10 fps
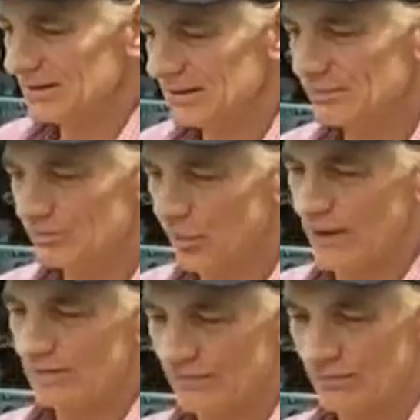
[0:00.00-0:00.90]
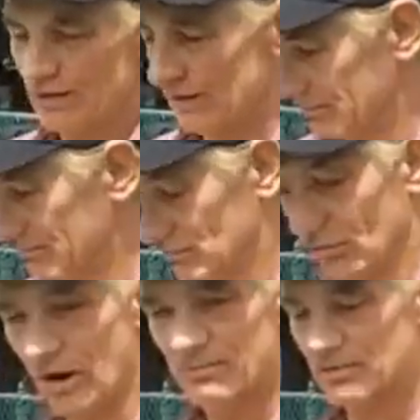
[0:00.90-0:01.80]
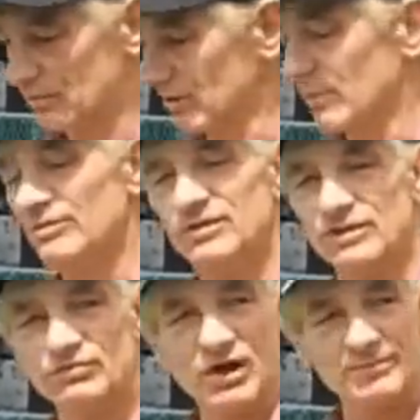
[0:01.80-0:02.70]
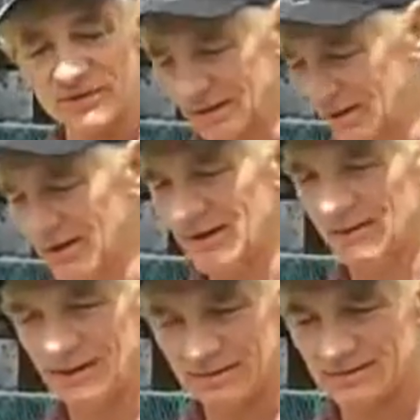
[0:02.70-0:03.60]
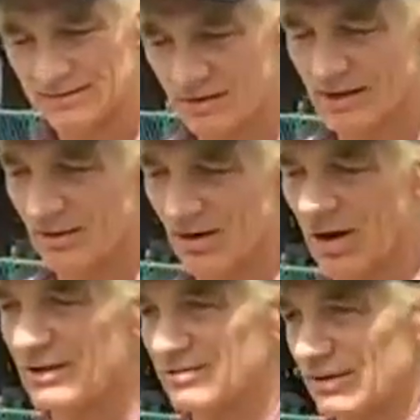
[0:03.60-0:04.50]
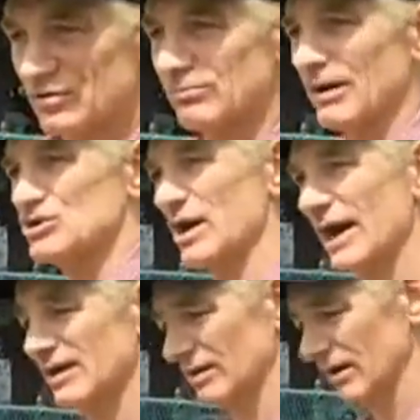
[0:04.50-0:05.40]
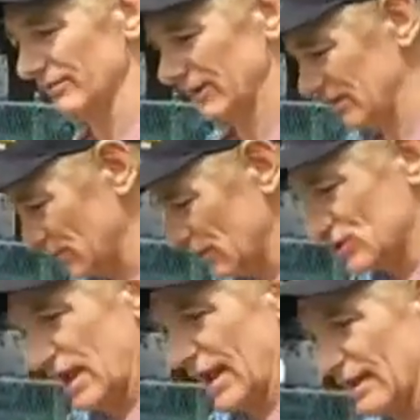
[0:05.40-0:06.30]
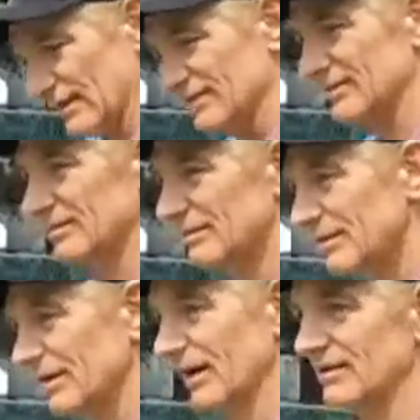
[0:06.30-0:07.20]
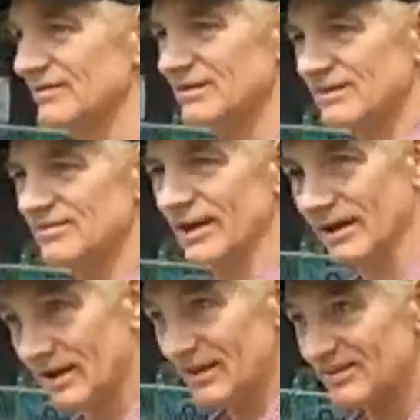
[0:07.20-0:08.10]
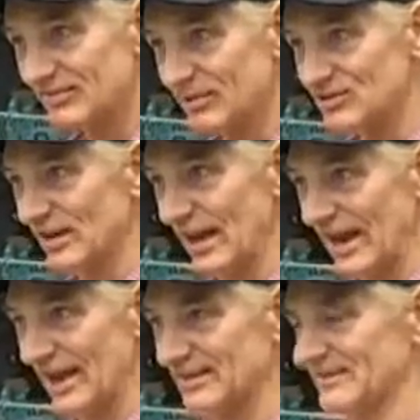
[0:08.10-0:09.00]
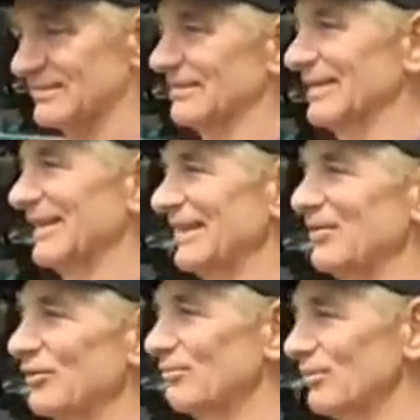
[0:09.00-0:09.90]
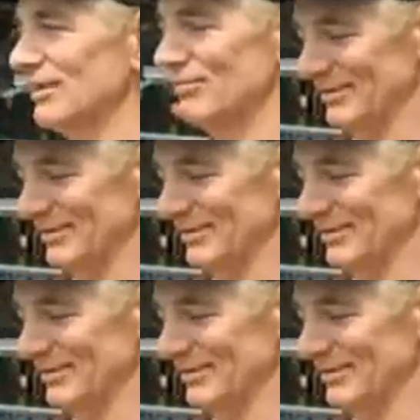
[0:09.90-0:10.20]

he was waiting for me to drop too, and I wasn't going to drop. And I started getting hot, so I took my jacket off and I switched hands. And these kids are like, he's switching hands. They couldn't believe